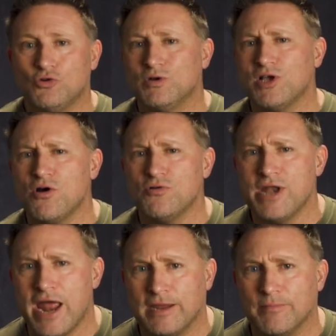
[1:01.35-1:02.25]
to his
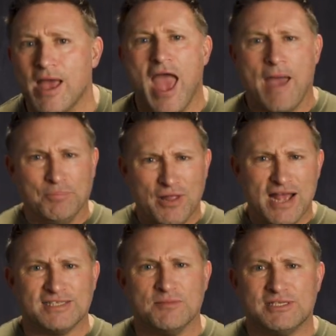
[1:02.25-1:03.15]
own name and
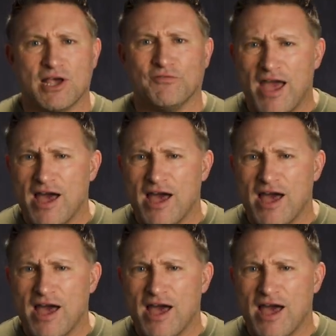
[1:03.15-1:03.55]
plants himself